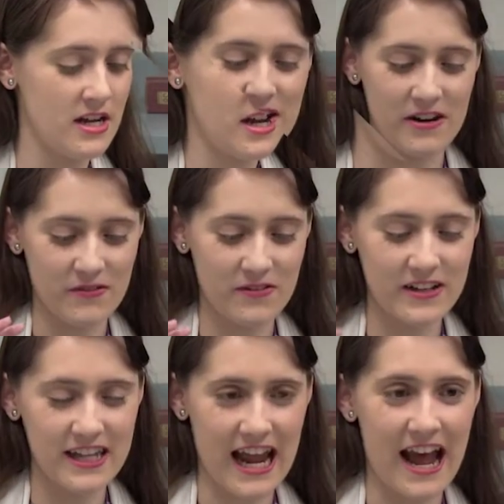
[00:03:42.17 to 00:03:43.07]
So we
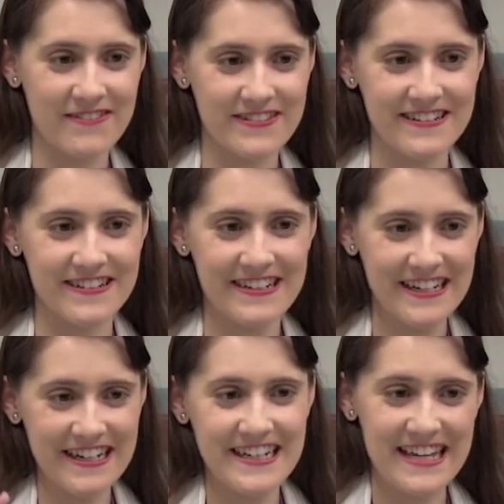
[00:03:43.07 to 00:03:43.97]
really have to
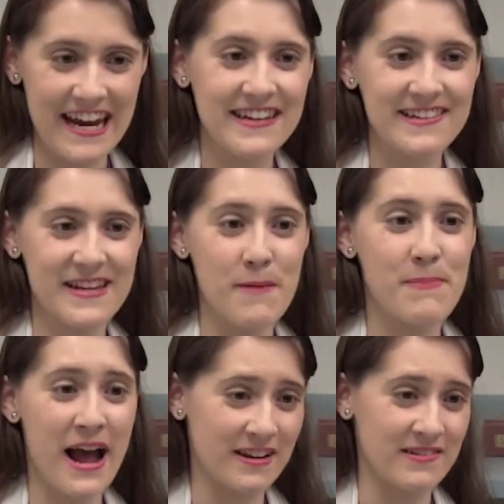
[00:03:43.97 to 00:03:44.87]
take a step
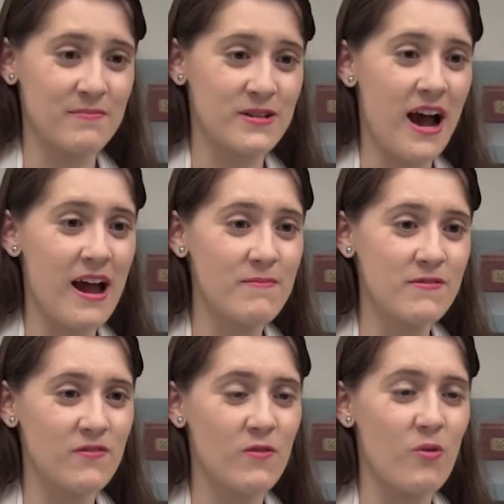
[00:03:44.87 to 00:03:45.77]
back
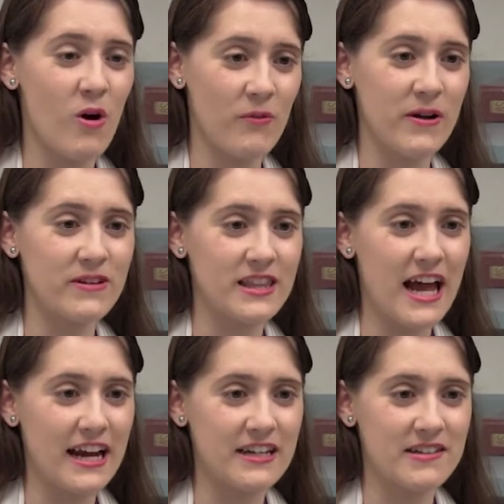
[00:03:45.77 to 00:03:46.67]
sometimes from what we would like